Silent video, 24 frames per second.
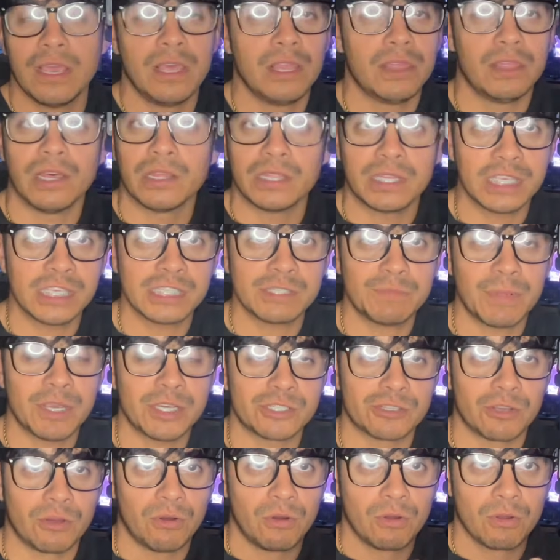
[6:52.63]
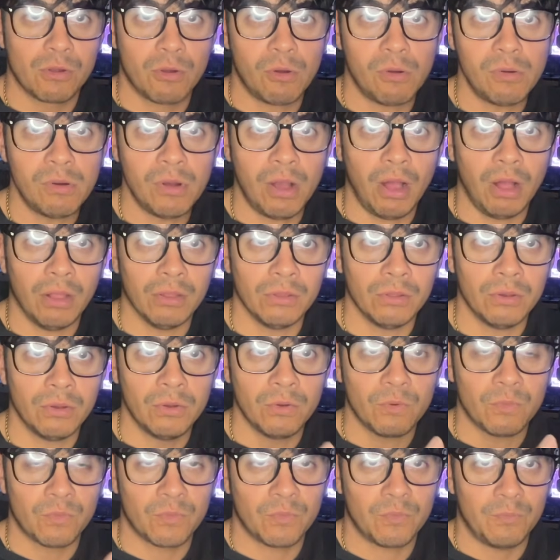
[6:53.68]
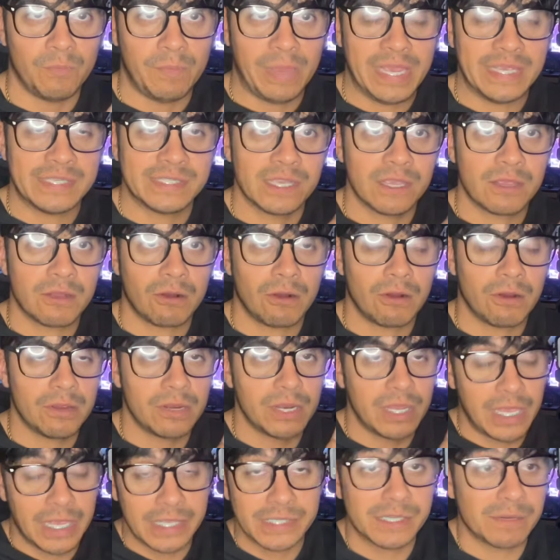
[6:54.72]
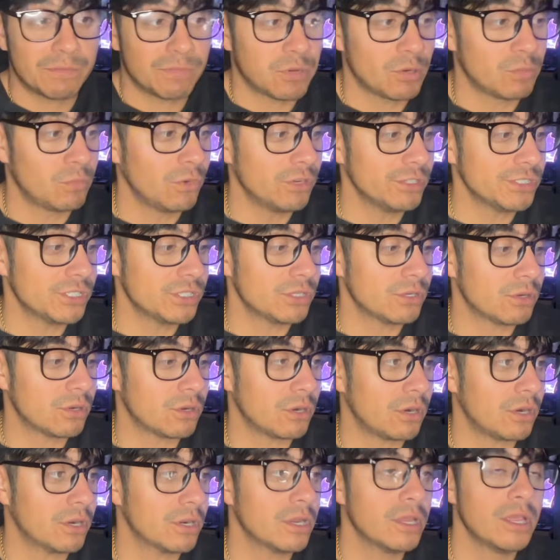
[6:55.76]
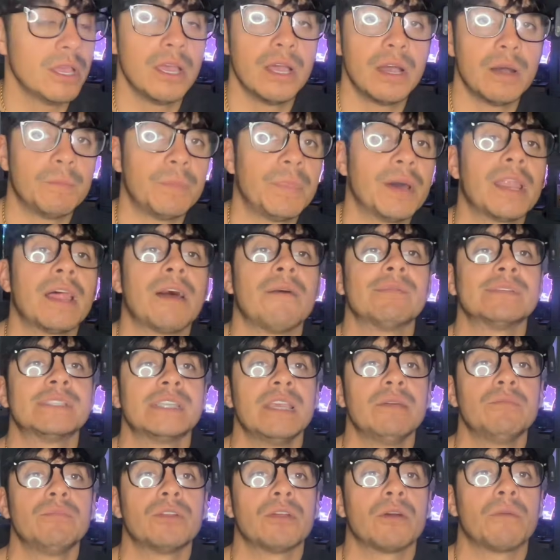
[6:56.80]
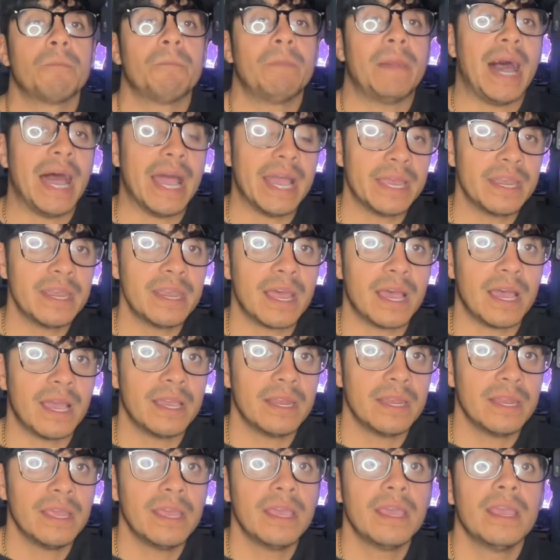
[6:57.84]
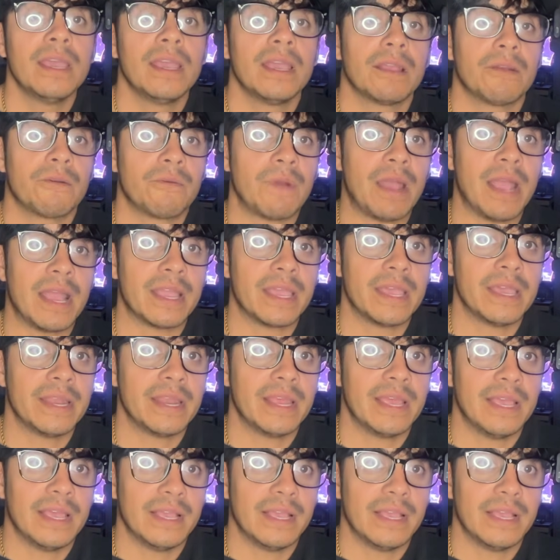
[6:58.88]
Nothing special, no hollow, basic card. It's a promotional card, but I was able to buy a 9, crack it,